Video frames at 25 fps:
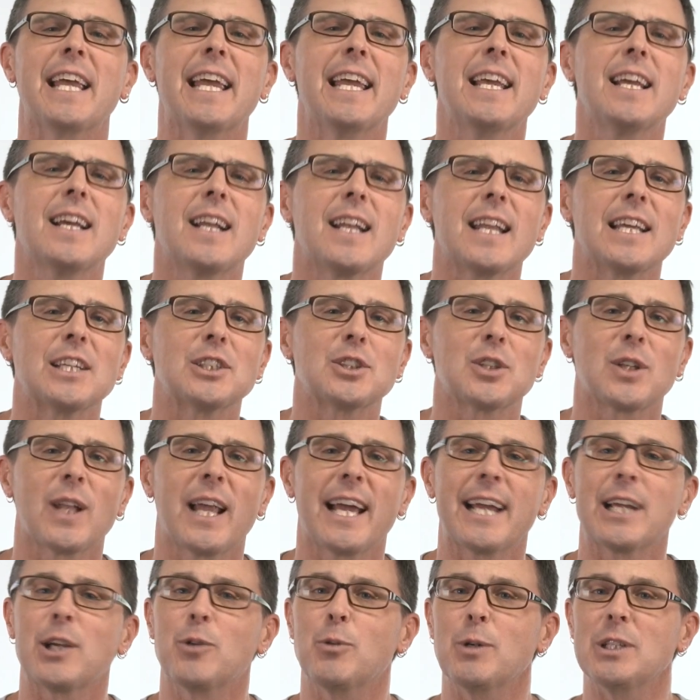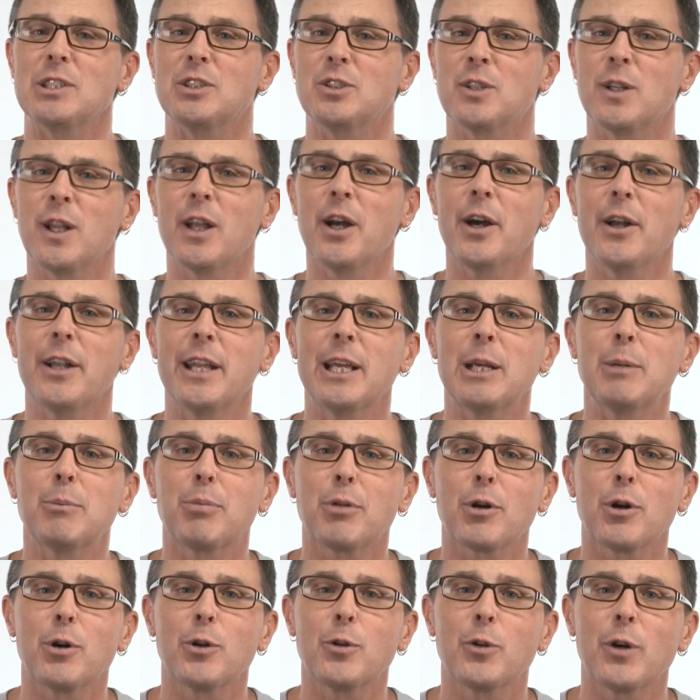English language learning
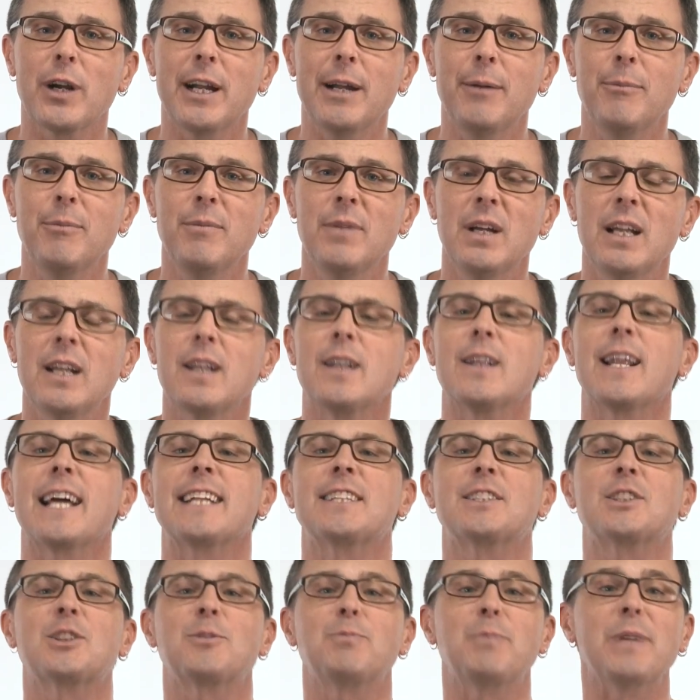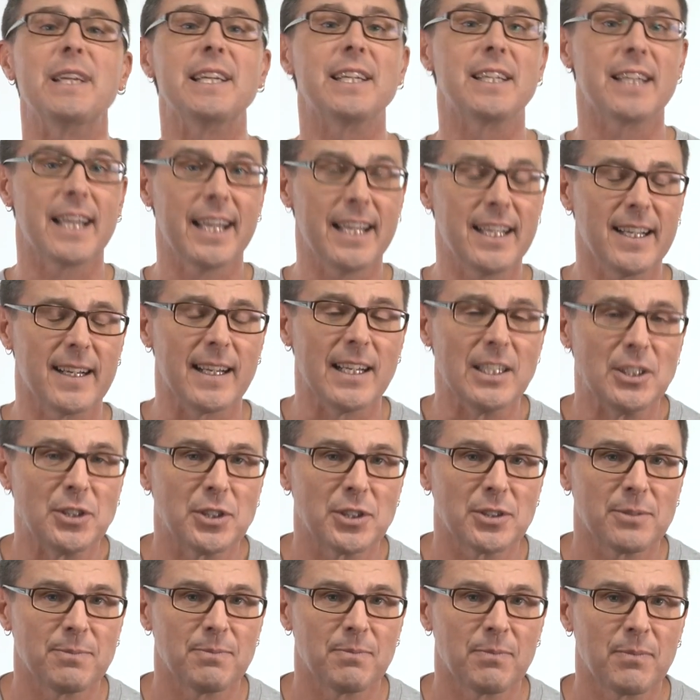program, Let's Speak English.